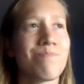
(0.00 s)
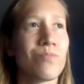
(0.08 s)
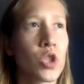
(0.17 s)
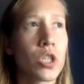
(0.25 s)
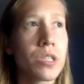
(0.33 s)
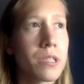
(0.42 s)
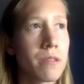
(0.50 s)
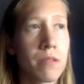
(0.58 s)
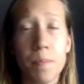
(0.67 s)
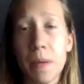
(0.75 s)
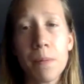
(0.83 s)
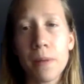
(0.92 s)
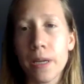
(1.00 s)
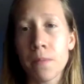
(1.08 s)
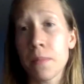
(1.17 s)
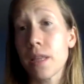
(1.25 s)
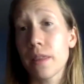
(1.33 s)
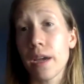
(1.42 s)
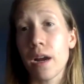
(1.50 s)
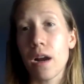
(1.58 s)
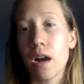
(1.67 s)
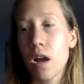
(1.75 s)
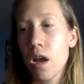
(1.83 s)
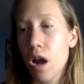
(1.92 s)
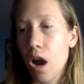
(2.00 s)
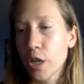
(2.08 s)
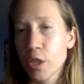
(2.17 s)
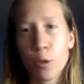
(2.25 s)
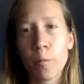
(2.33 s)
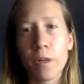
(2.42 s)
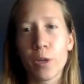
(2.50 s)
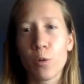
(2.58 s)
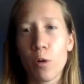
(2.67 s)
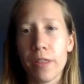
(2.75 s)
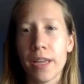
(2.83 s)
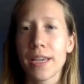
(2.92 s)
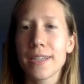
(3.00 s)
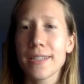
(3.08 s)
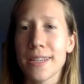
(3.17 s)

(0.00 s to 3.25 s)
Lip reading: just the people that you meet there are doing really cool things,